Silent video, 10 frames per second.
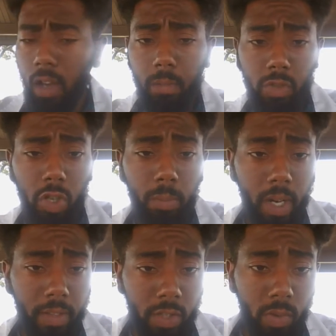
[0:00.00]
um, so
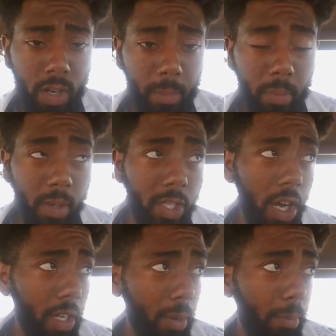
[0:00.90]
but in this one i'm going to be
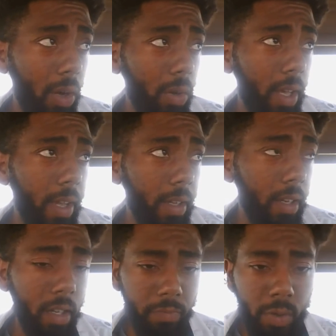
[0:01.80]
talking about like
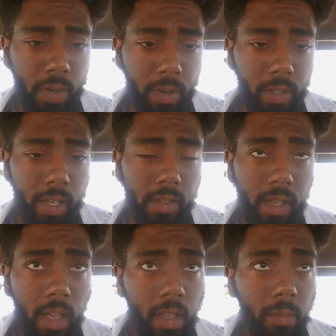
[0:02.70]
a few different
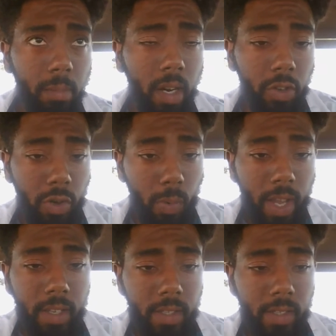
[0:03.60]
things
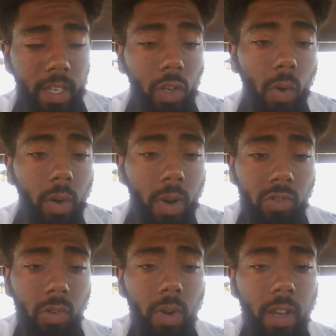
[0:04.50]
Uranus and going
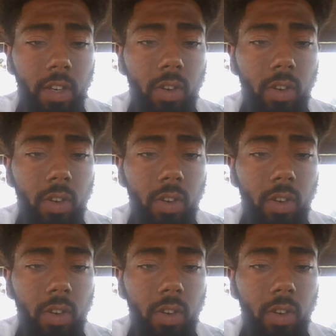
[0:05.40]
retrograde.